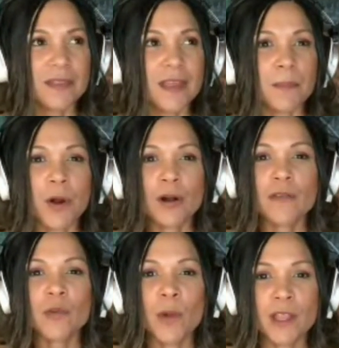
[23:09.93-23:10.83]
that part
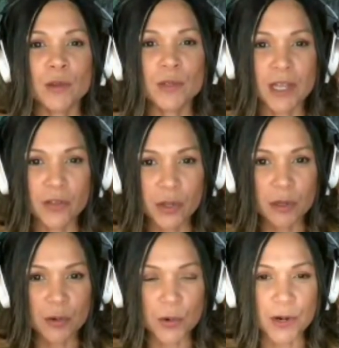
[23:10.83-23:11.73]
of the way you tell the
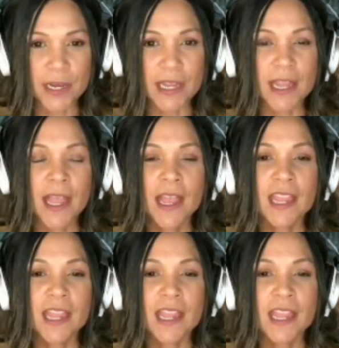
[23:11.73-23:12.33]
story,